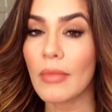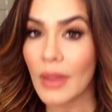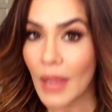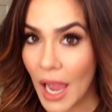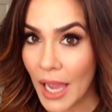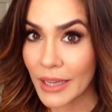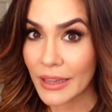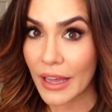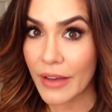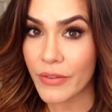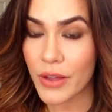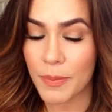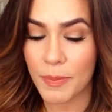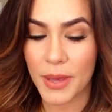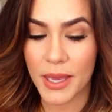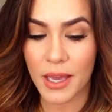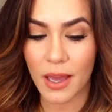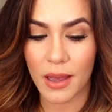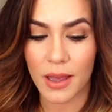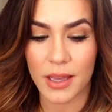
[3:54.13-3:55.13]
I love it
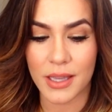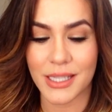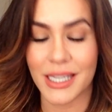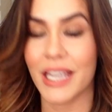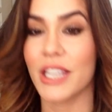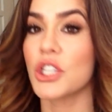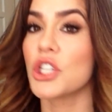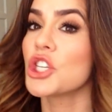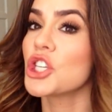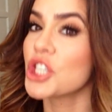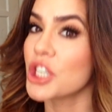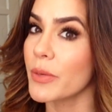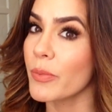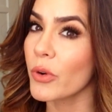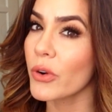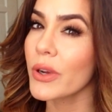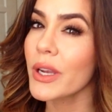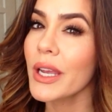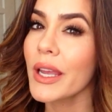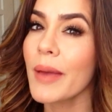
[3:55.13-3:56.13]
because it's
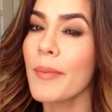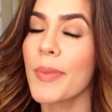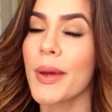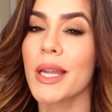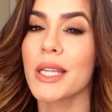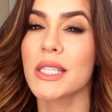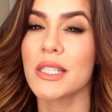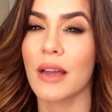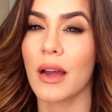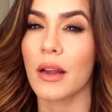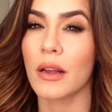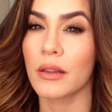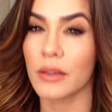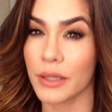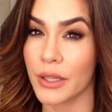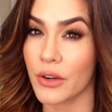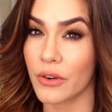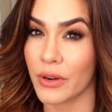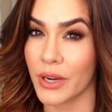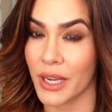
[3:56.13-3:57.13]
shimmery, but it's not
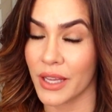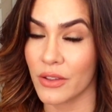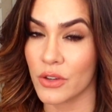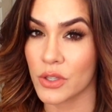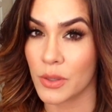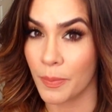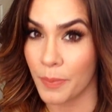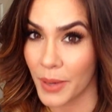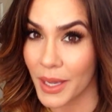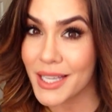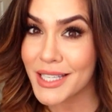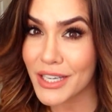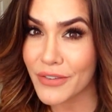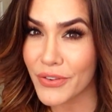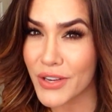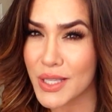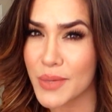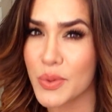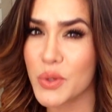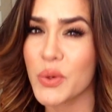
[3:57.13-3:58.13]
glittery. There's a big
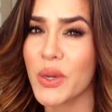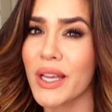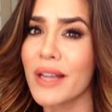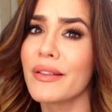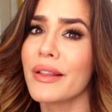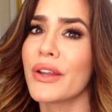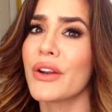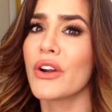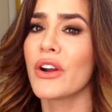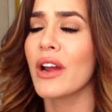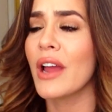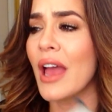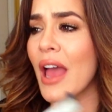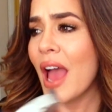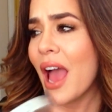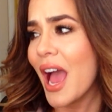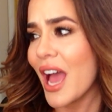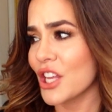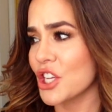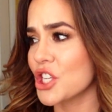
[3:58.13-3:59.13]
difference between glitter
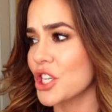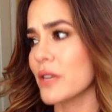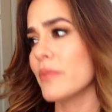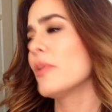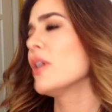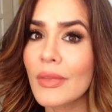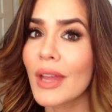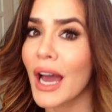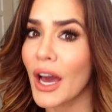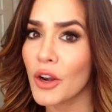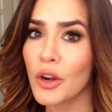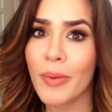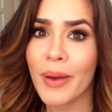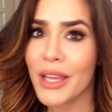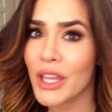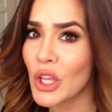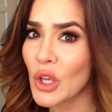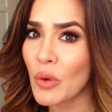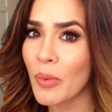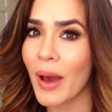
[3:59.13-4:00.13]
and shimmer. I don't know about
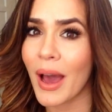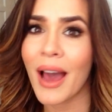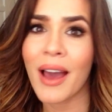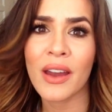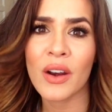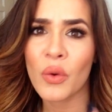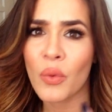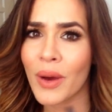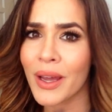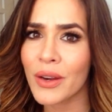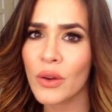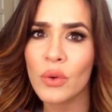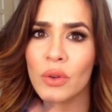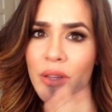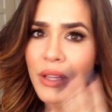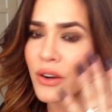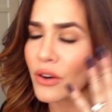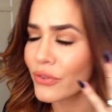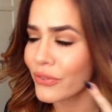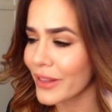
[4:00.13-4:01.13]
you, but I don't want no
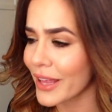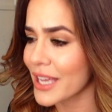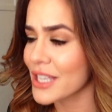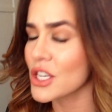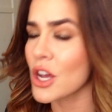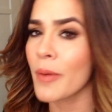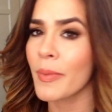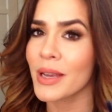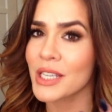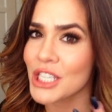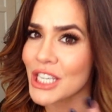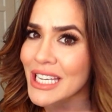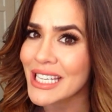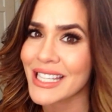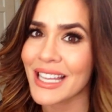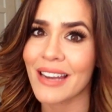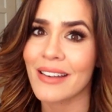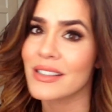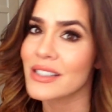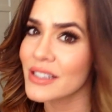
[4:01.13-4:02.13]
glitter flakes on my cheeks.
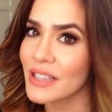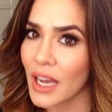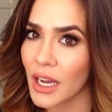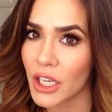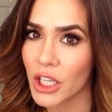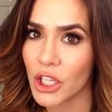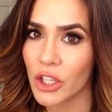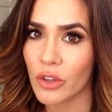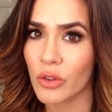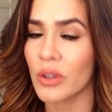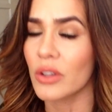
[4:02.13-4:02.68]
That is not cute.